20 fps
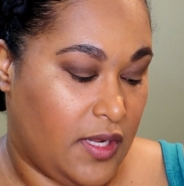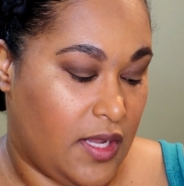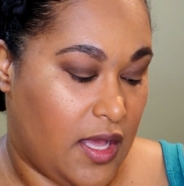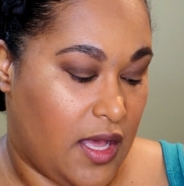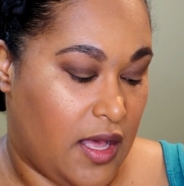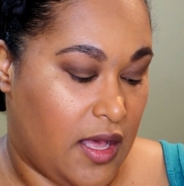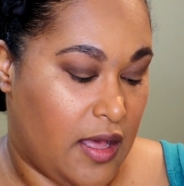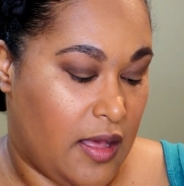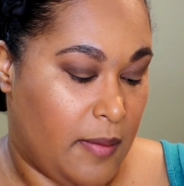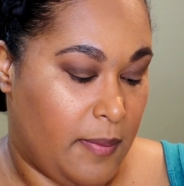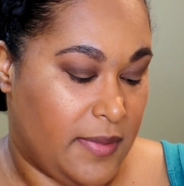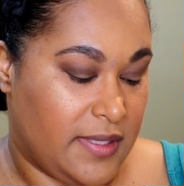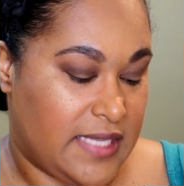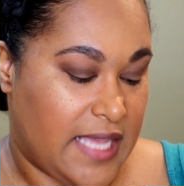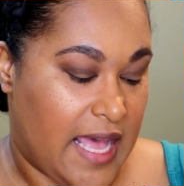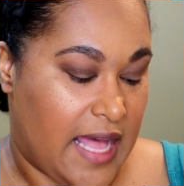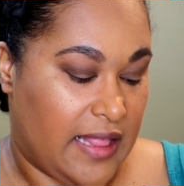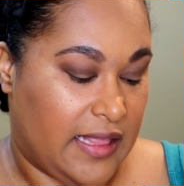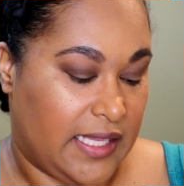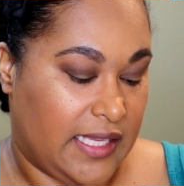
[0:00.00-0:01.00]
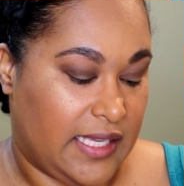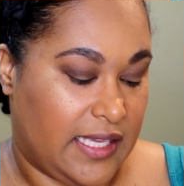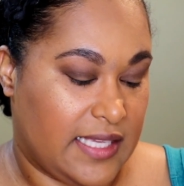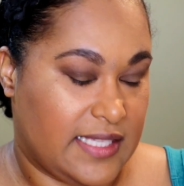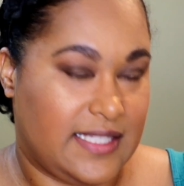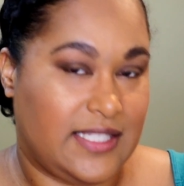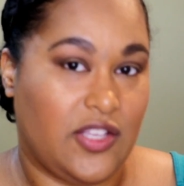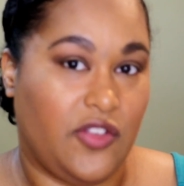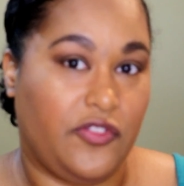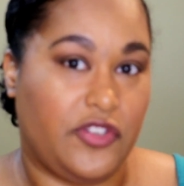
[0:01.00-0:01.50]
Um, metallic.
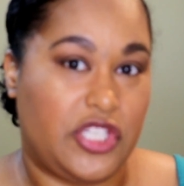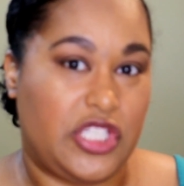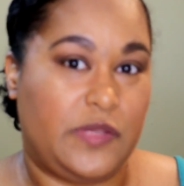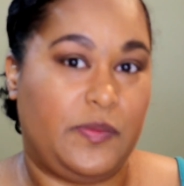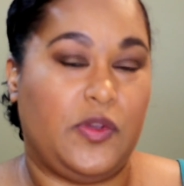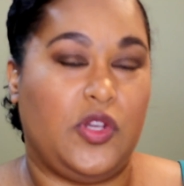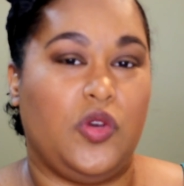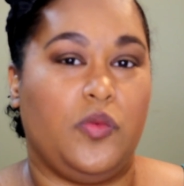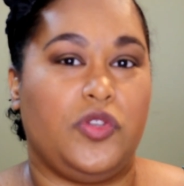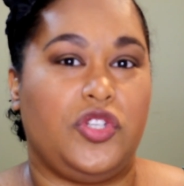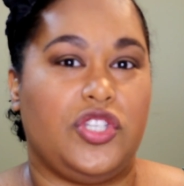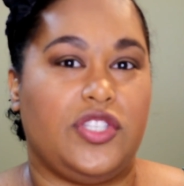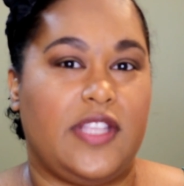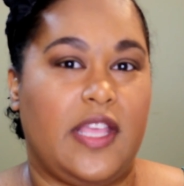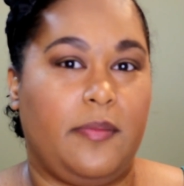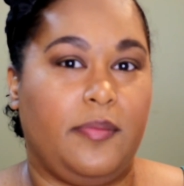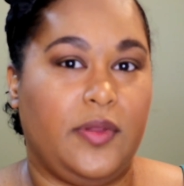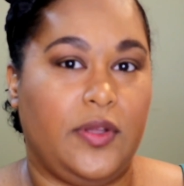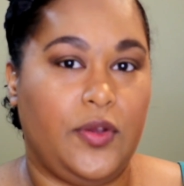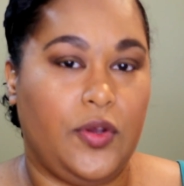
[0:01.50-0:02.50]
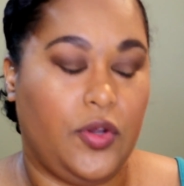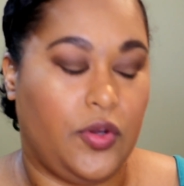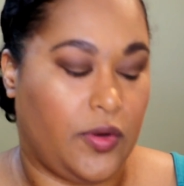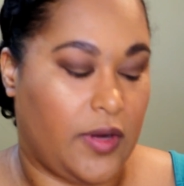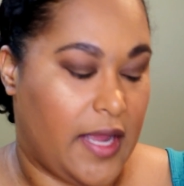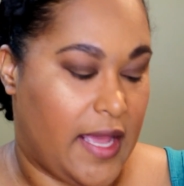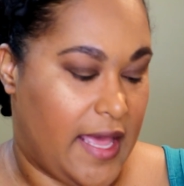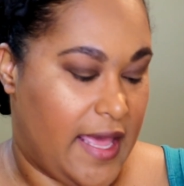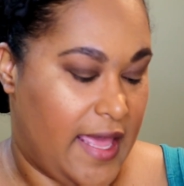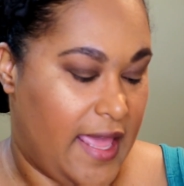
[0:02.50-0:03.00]
Silver Spoon, which is a blue
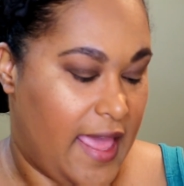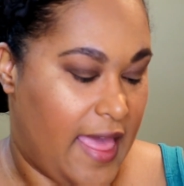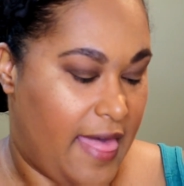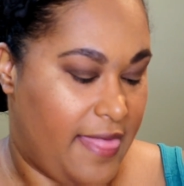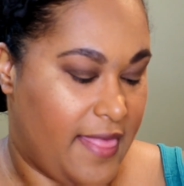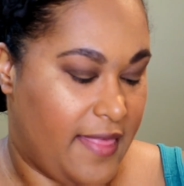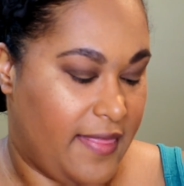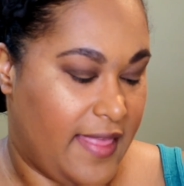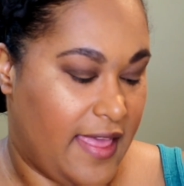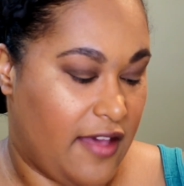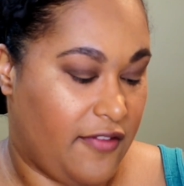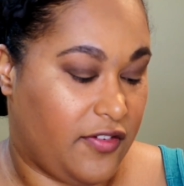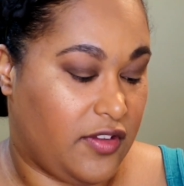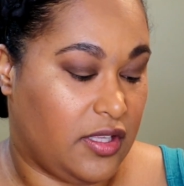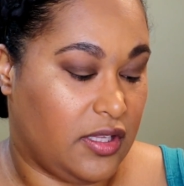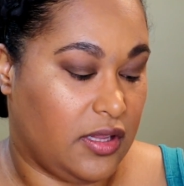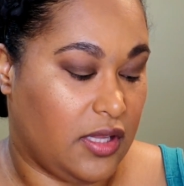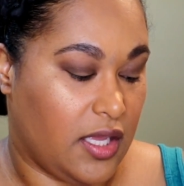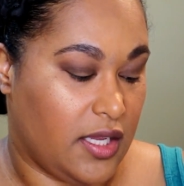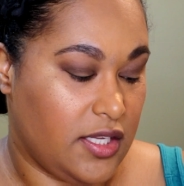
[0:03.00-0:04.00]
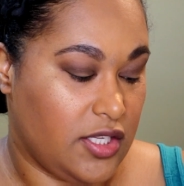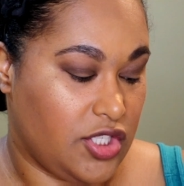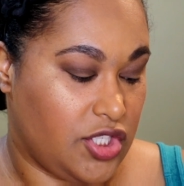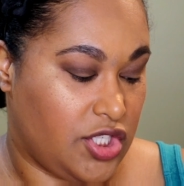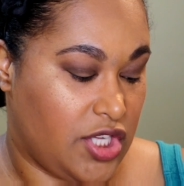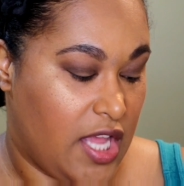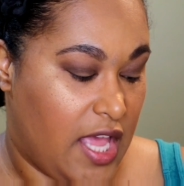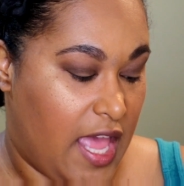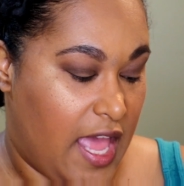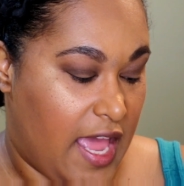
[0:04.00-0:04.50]
gray, and then they have
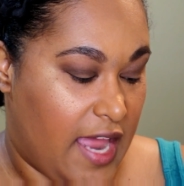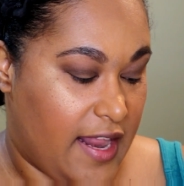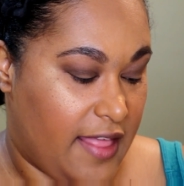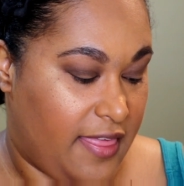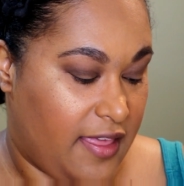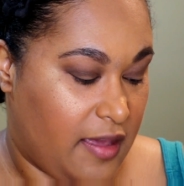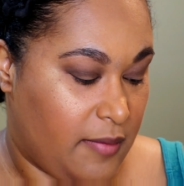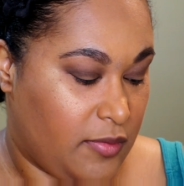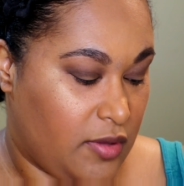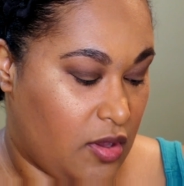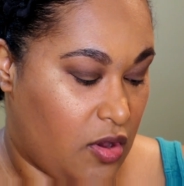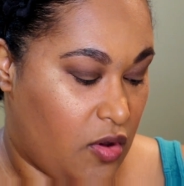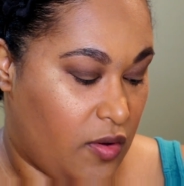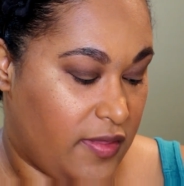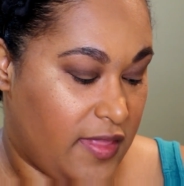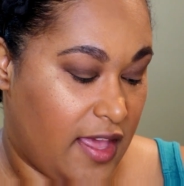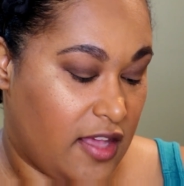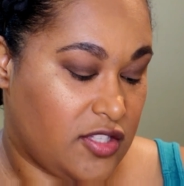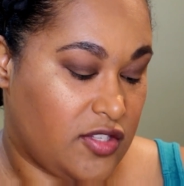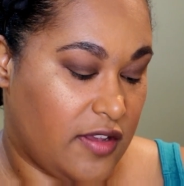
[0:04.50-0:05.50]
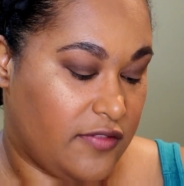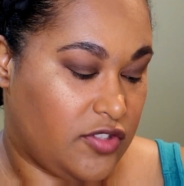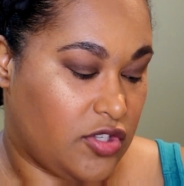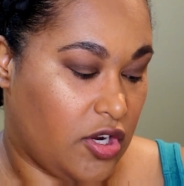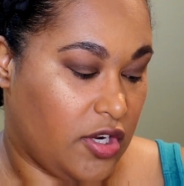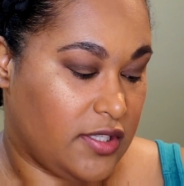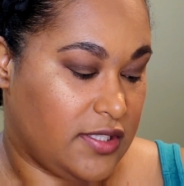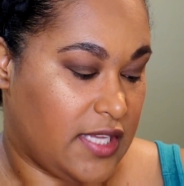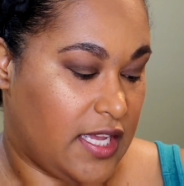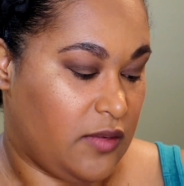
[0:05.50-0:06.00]
Clutch, and I think I'm oh and they also have
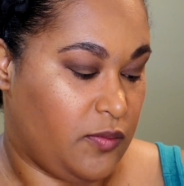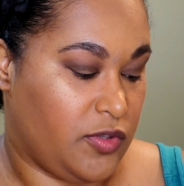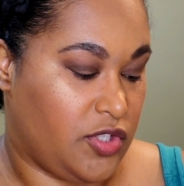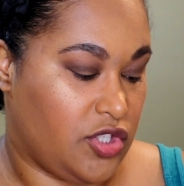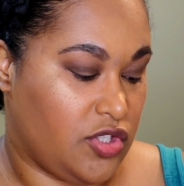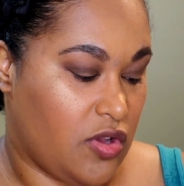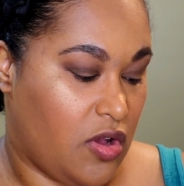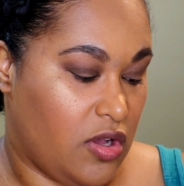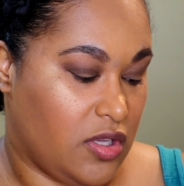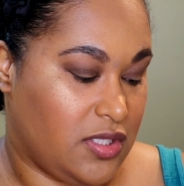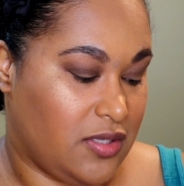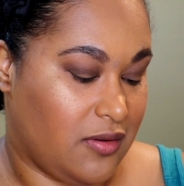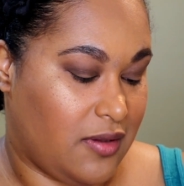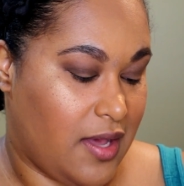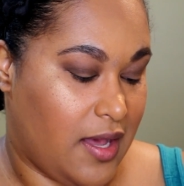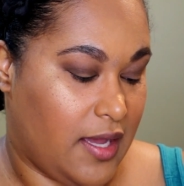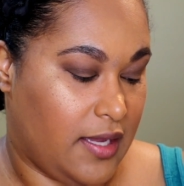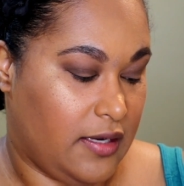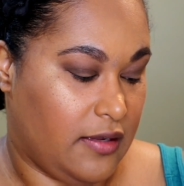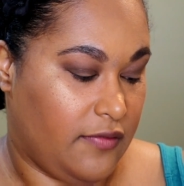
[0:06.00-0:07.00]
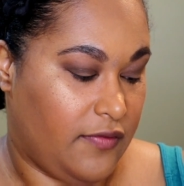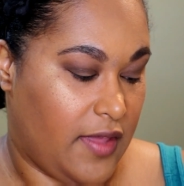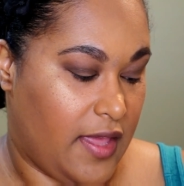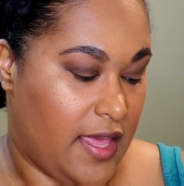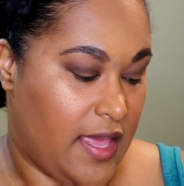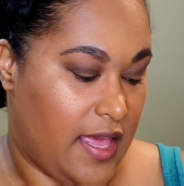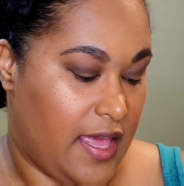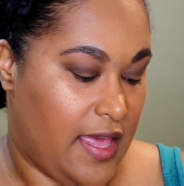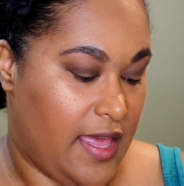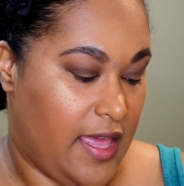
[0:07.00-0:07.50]
Dark Side, which is also kind of
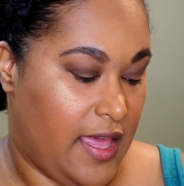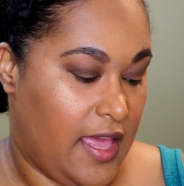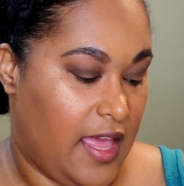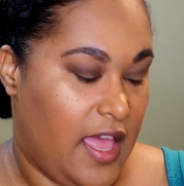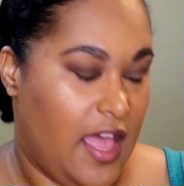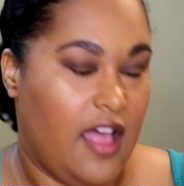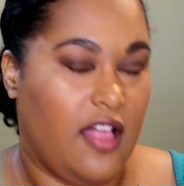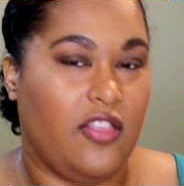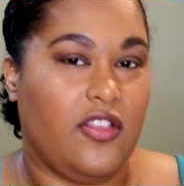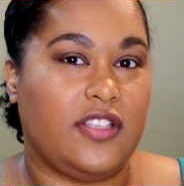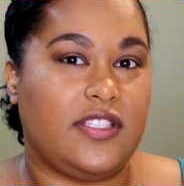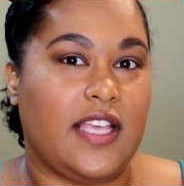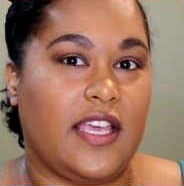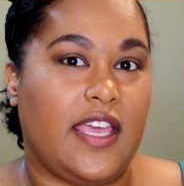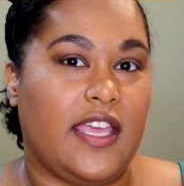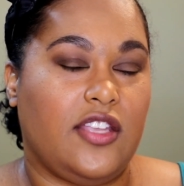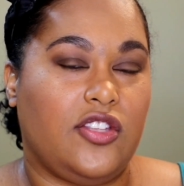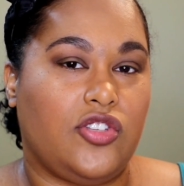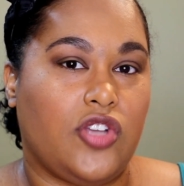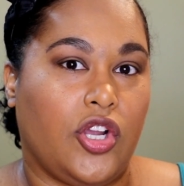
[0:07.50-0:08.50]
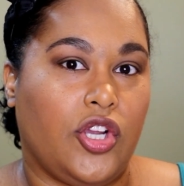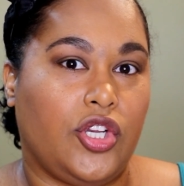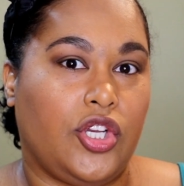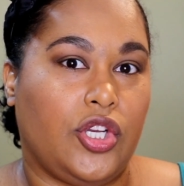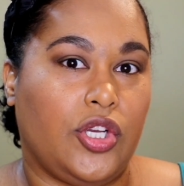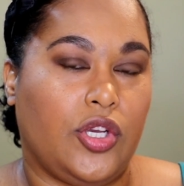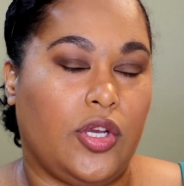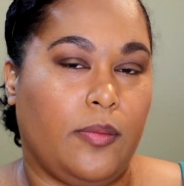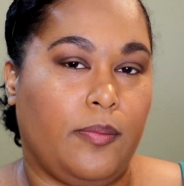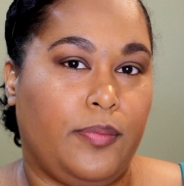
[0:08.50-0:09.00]
a, looks like a dark
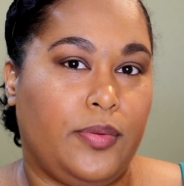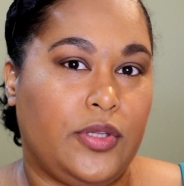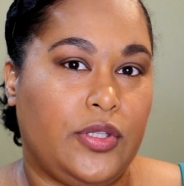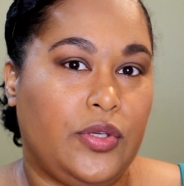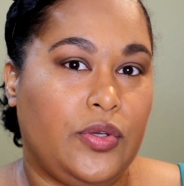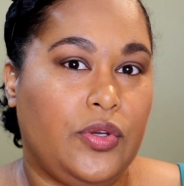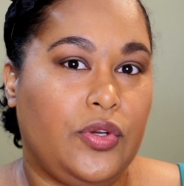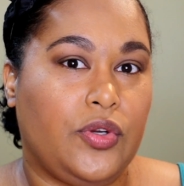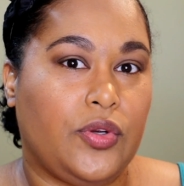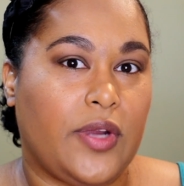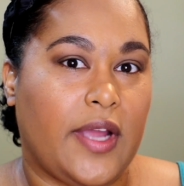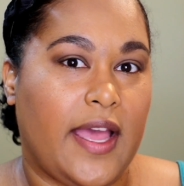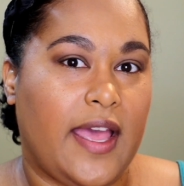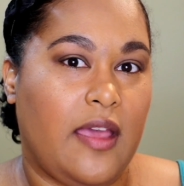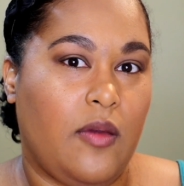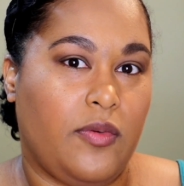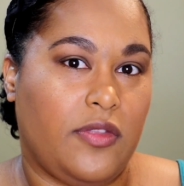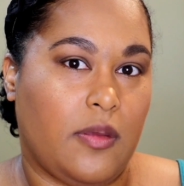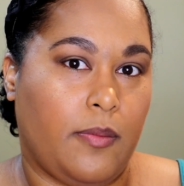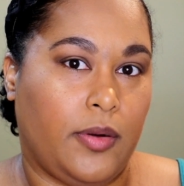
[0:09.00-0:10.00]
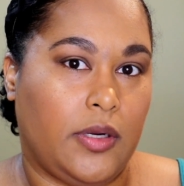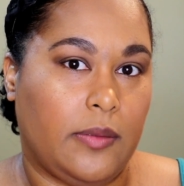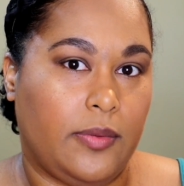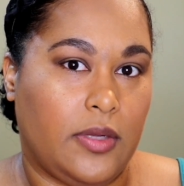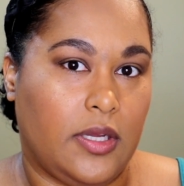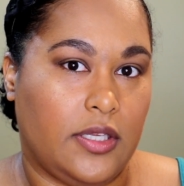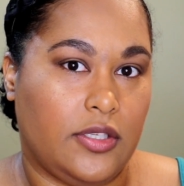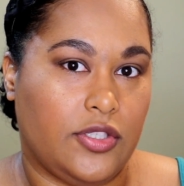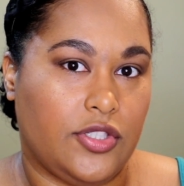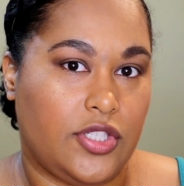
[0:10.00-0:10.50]
blue gray with a
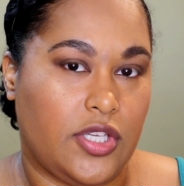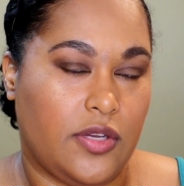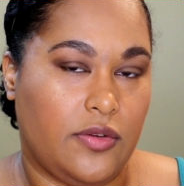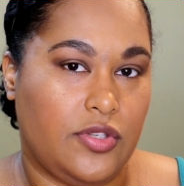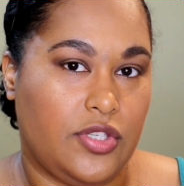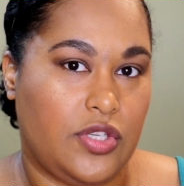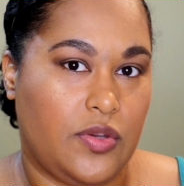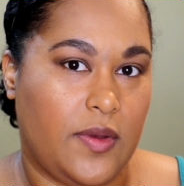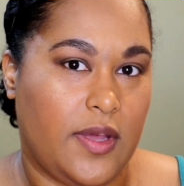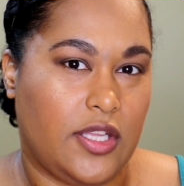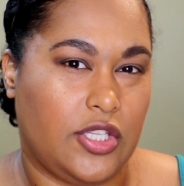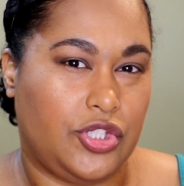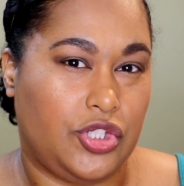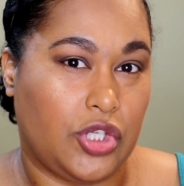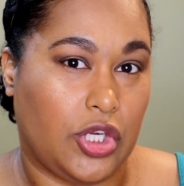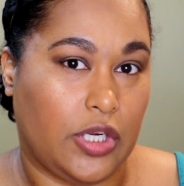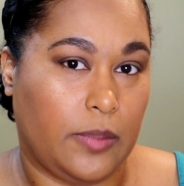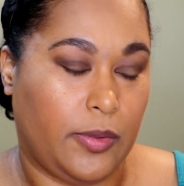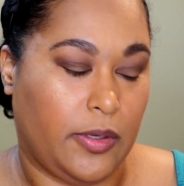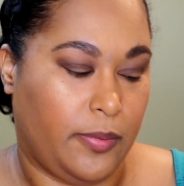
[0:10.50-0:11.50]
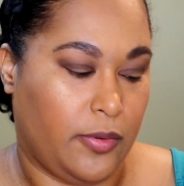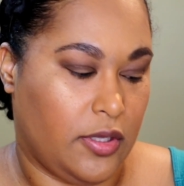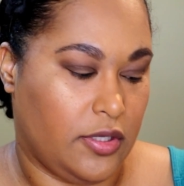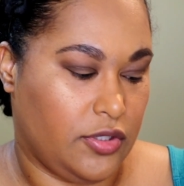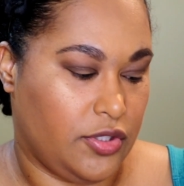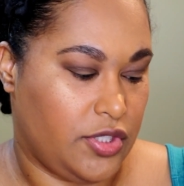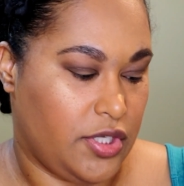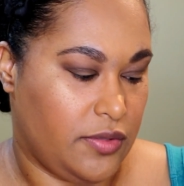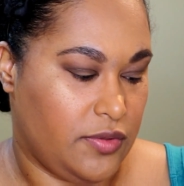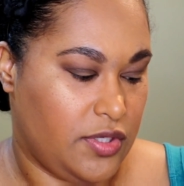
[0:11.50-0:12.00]
purple undertone to it, a dark purple
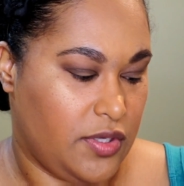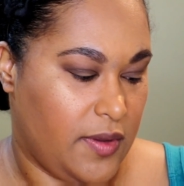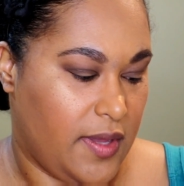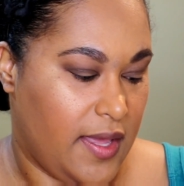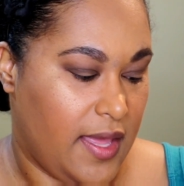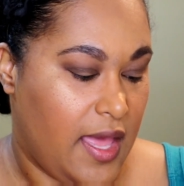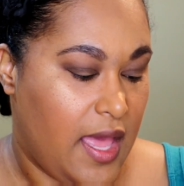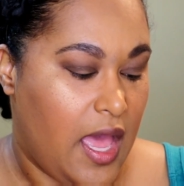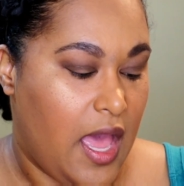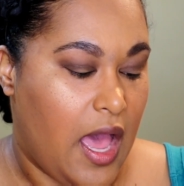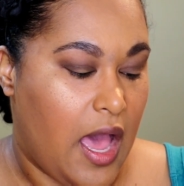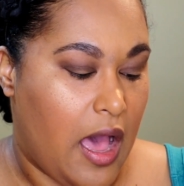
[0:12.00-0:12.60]
undertone to it,